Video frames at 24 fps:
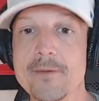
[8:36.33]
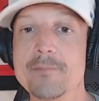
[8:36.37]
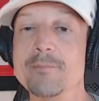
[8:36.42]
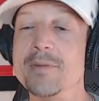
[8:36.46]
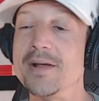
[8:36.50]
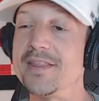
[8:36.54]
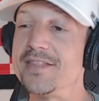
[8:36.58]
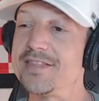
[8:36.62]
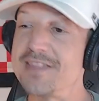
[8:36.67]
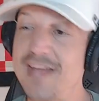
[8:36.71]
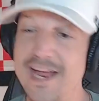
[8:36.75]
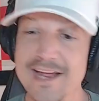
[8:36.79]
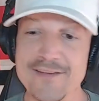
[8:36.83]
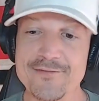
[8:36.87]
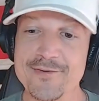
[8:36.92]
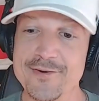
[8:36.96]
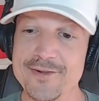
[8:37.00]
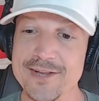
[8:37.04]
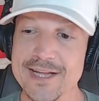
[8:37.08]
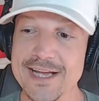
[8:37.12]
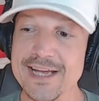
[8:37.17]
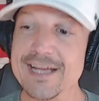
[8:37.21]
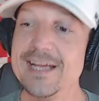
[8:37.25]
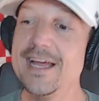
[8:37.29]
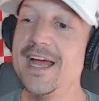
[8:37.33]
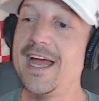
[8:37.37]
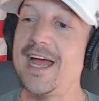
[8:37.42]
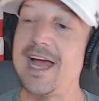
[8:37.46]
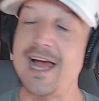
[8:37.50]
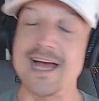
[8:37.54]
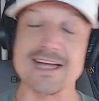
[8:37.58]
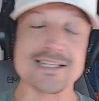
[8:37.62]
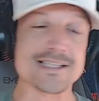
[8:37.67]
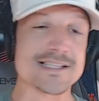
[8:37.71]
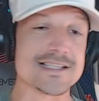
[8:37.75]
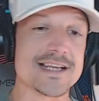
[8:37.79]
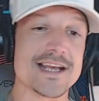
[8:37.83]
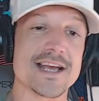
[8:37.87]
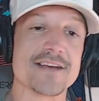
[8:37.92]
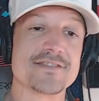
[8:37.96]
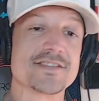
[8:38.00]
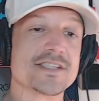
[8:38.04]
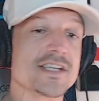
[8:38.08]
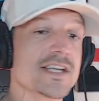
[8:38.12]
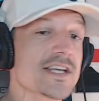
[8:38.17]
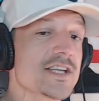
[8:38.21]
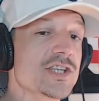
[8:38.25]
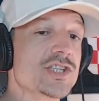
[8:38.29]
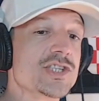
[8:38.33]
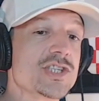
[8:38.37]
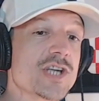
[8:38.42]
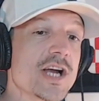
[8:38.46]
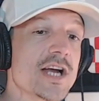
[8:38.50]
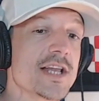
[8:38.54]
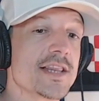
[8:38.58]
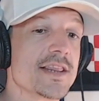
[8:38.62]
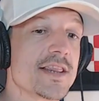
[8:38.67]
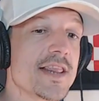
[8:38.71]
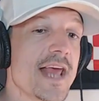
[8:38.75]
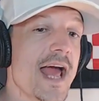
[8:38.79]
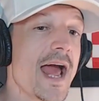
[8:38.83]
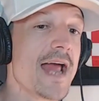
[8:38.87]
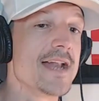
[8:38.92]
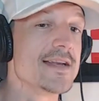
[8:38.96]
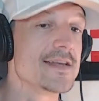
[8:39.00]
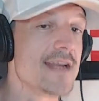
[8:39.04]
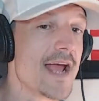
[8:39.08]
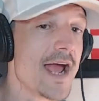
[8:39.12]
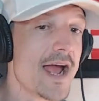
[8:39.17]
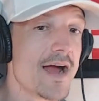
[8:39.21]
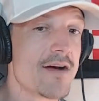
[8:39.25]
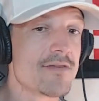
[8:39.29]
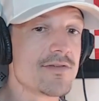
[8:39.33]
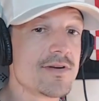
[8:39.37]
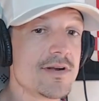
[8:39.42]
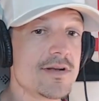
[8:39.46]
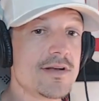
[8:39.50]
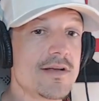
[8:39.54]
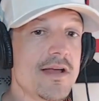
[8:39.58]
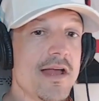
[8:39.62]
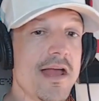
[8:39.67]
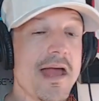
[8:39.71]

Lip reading: But thankfully, SDFC shut that down,